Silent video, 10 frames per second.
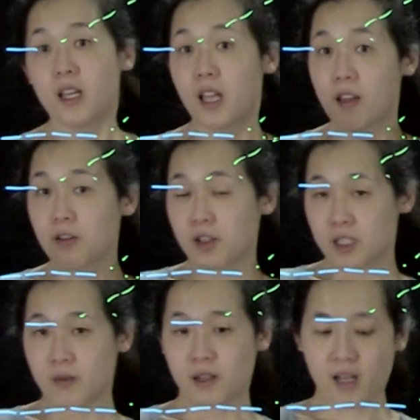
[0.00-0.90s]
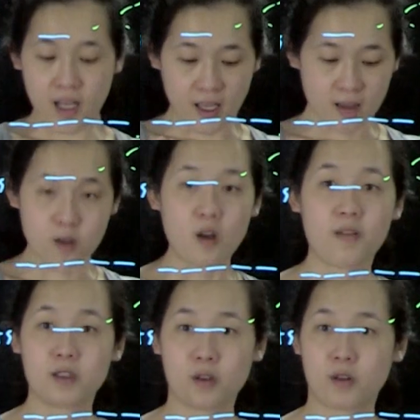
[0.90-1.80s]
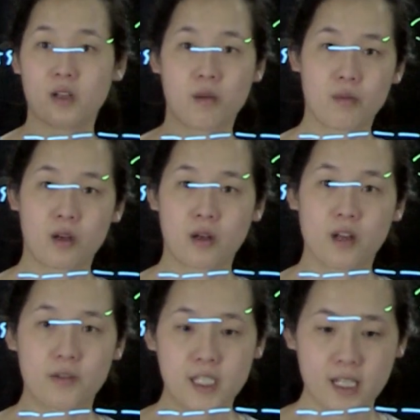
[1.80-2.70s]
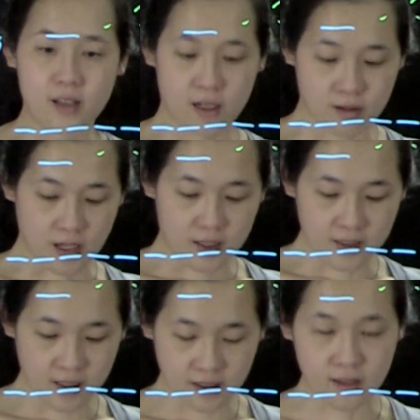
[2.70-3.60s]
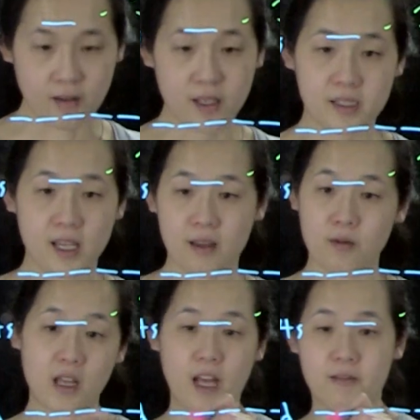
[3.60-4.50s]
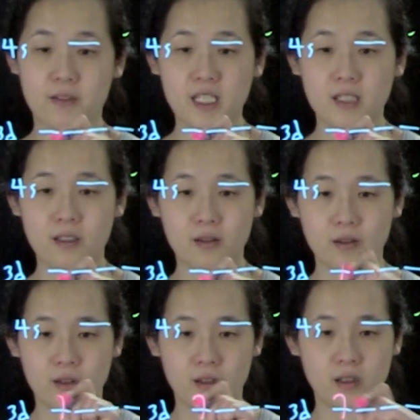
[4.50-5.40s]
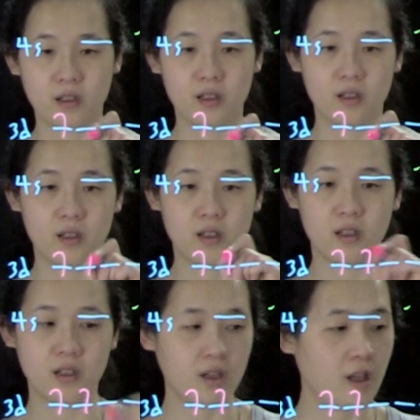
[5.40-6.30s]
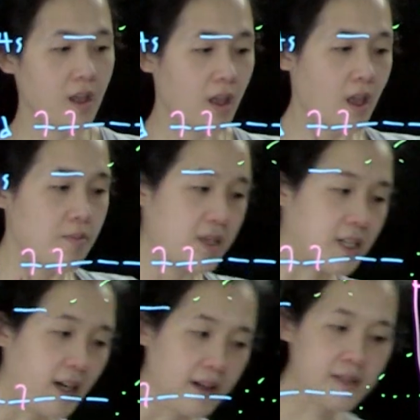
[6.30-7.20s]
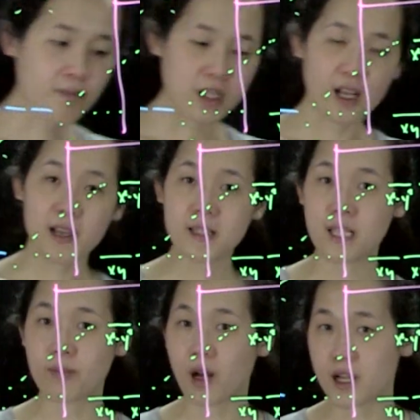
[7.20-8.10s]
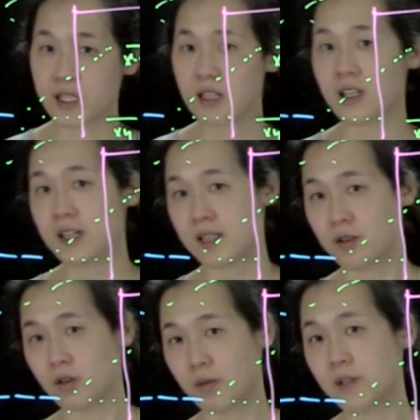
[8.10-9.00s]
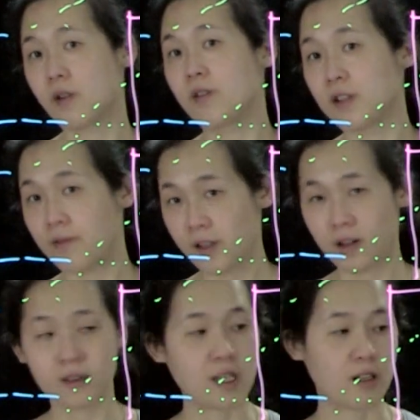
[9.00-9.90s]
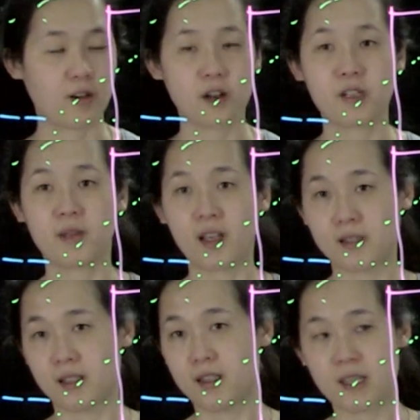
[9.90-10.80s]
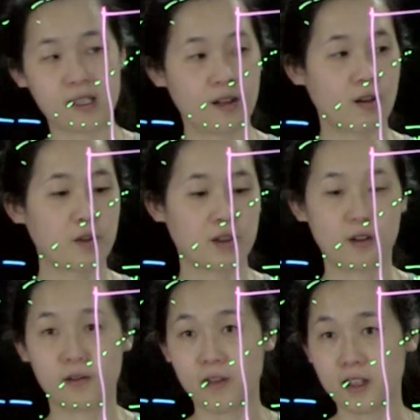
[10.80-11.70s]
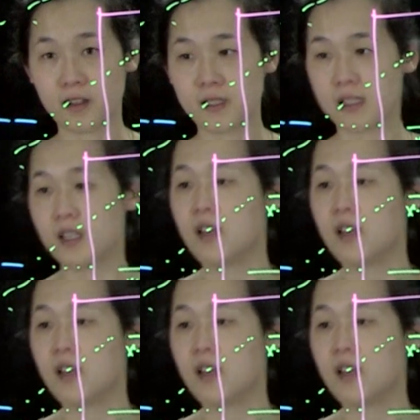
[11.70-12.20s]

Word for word: in your transition metal ion, you have a certain number of d electrons. So let's say we have d2 because, because these bonding ligand-centered orbitals are already filled and low in energy because these ligand orbitals are all filled,